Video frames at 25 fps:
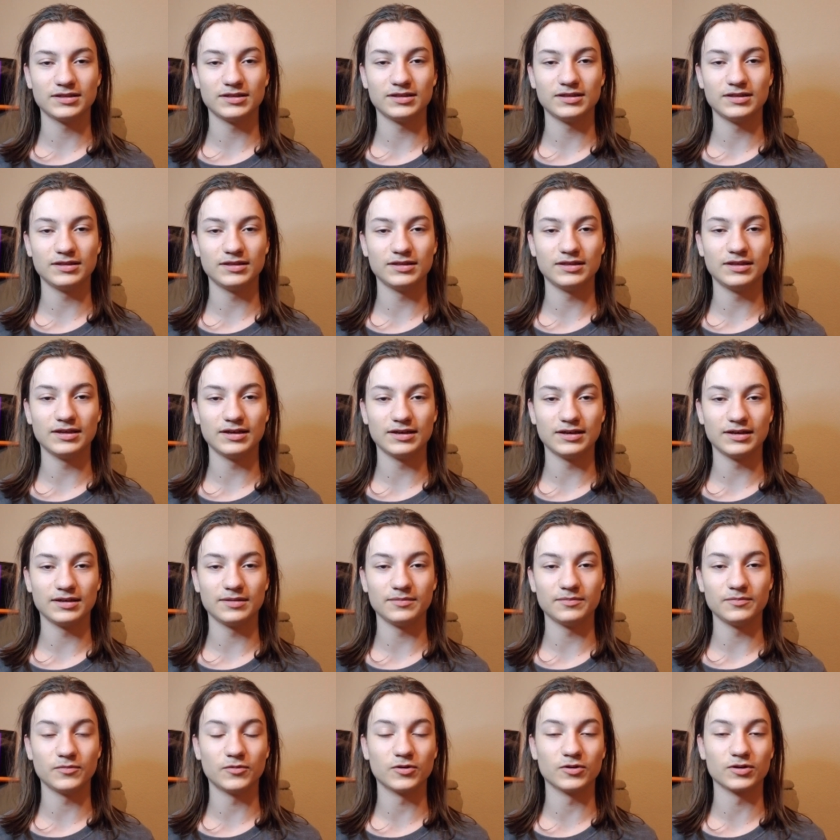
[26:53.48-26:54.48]
the
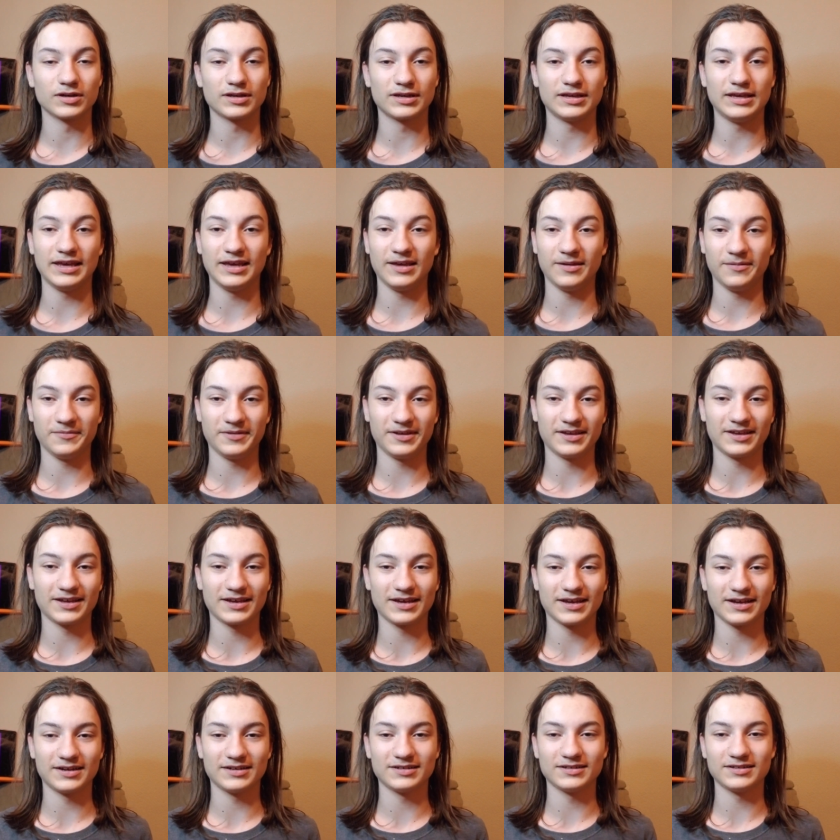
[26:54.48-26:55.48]
more gaming
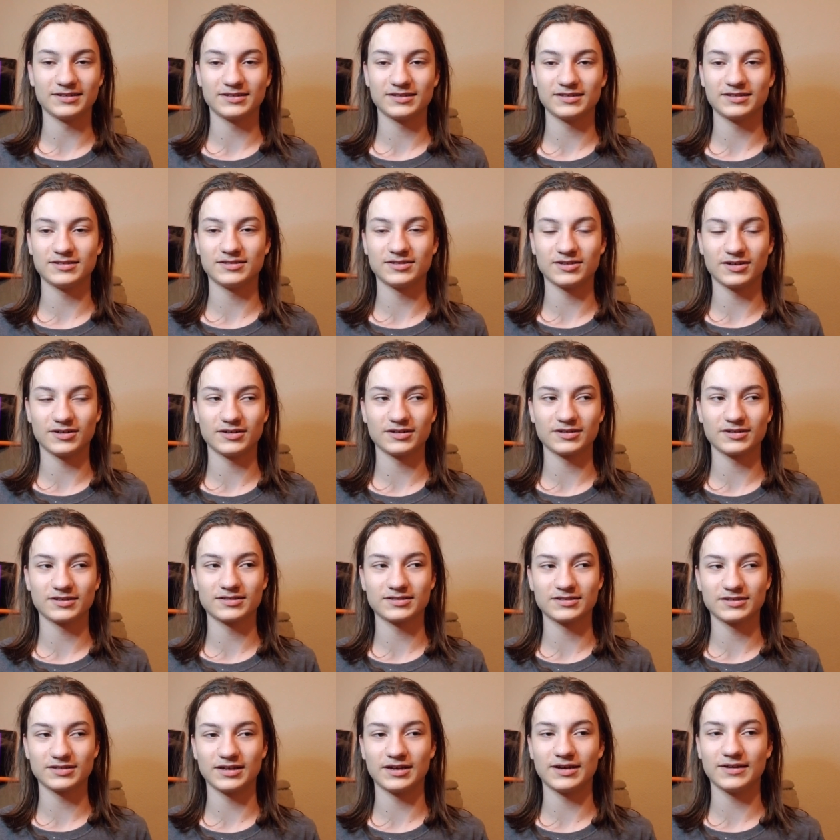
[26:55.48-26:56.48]
kind of Sonic
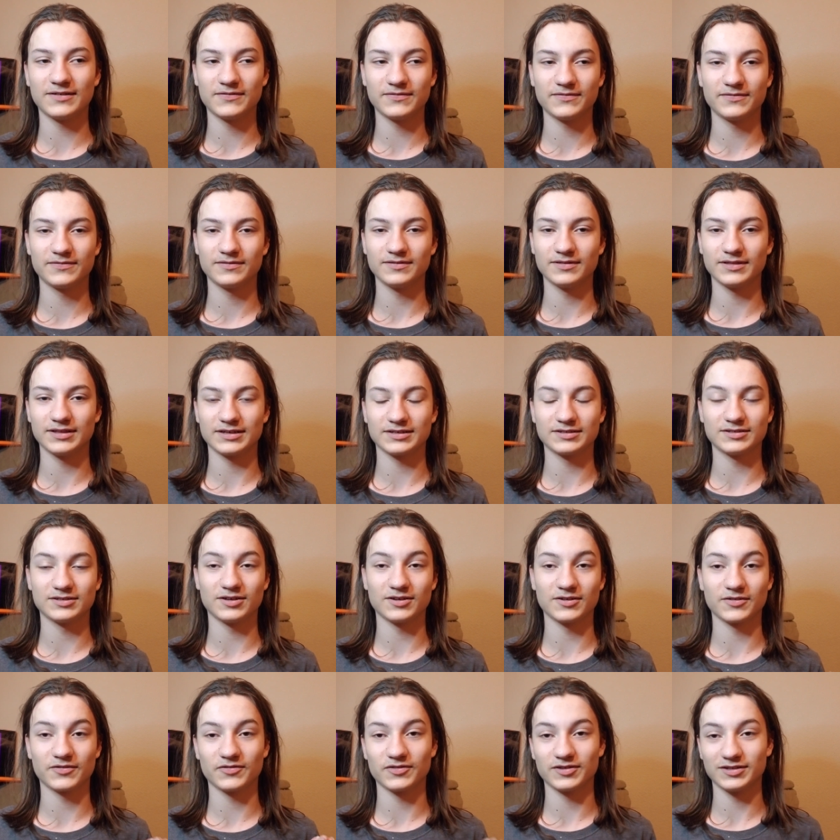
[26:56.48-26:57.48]
stuff, like
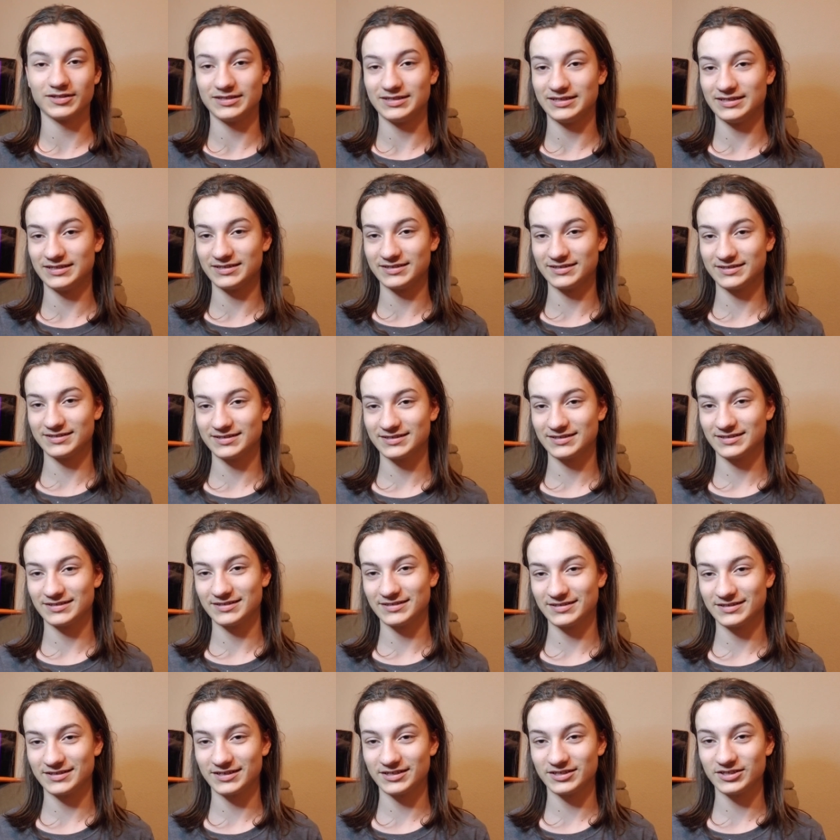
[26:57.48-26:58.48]
Sonic Frontiers
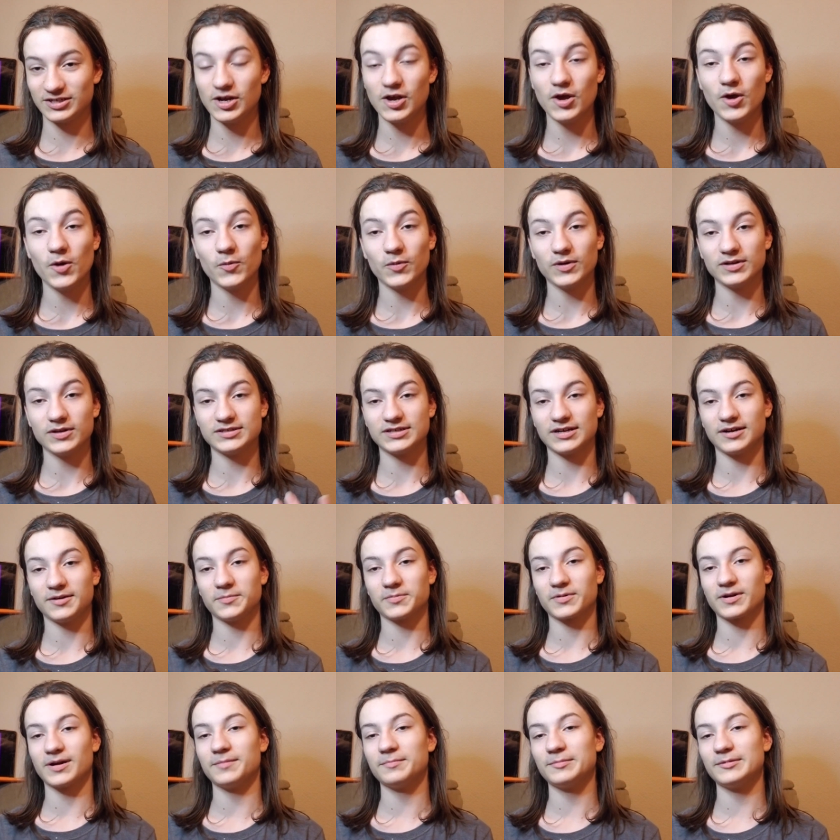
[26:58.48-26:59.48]
and such, which I'll
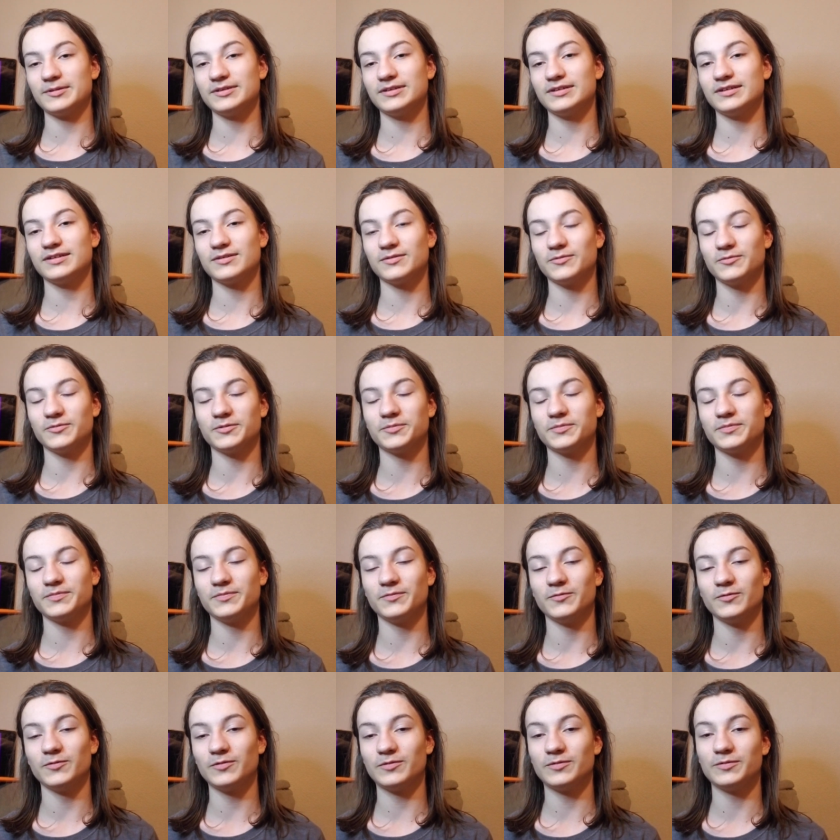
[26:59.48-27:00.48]
probably will
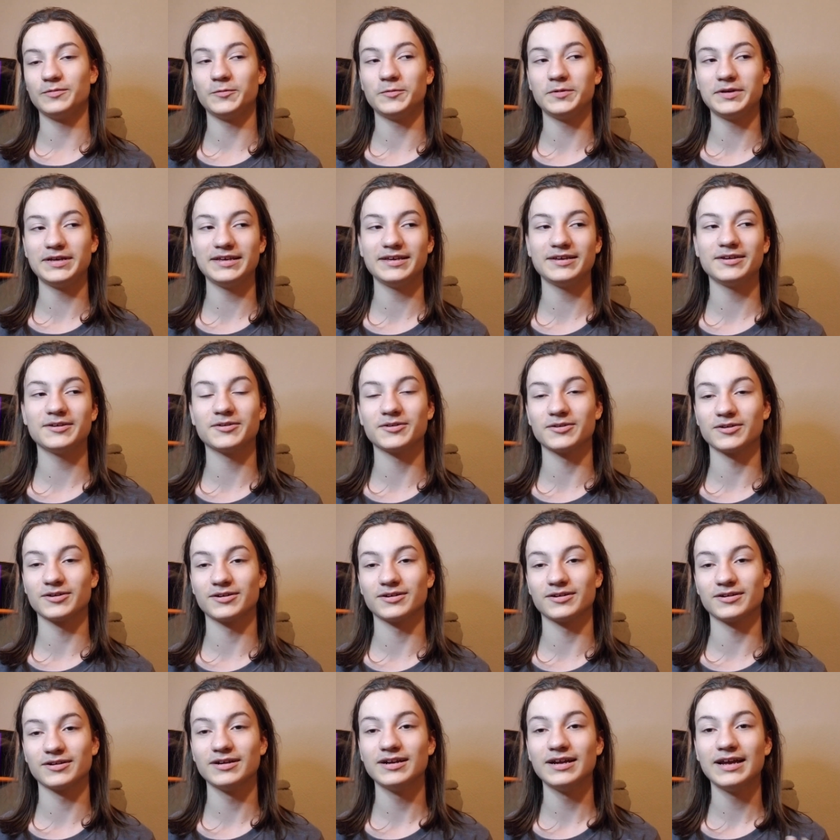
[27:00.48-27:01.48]
we
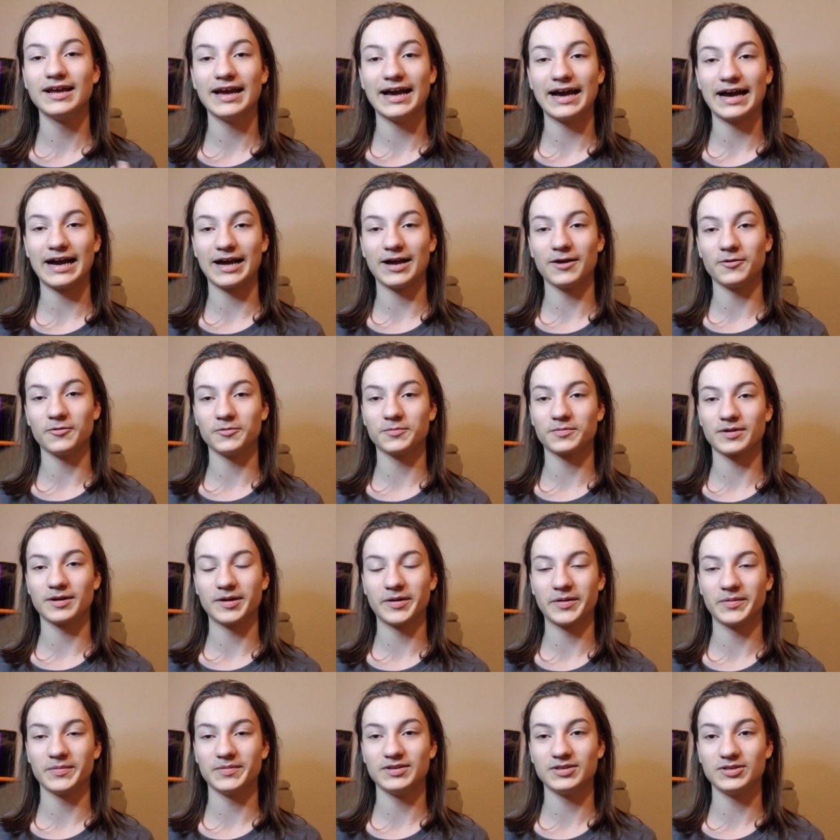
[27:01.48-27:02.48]
or I will
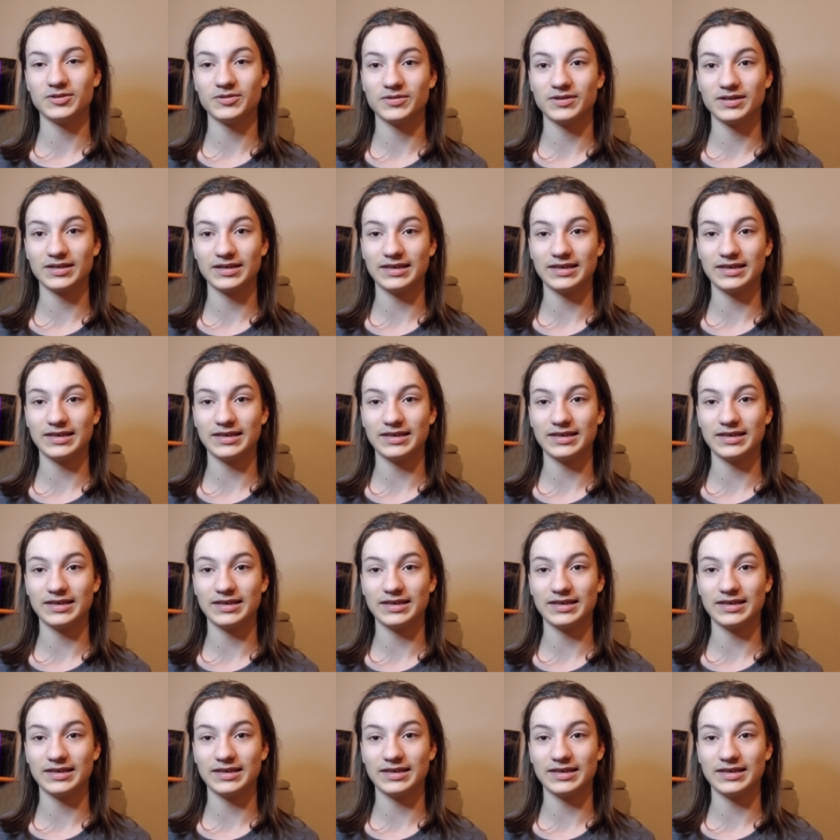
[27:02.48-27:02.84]
probably be doing a